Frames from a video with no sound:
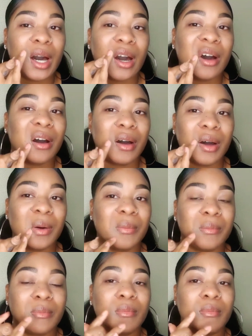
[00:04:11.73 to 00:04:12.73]

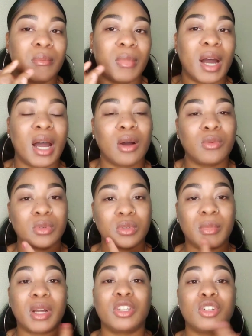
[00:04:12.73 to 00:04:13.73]

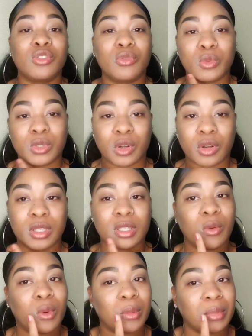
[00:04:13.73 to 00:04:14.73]
my tooth was hurting,
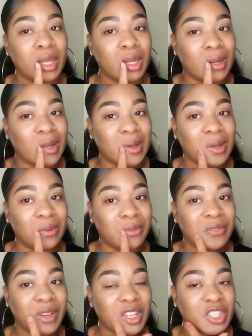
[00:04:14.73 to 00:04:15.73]
so I'm getting like an
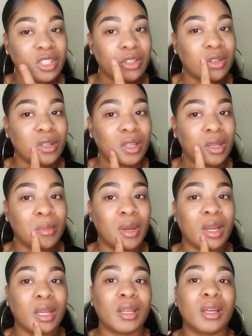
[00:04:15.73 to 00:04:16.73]
infection in
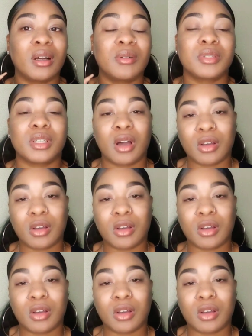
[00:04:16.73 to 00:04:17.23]
my gums.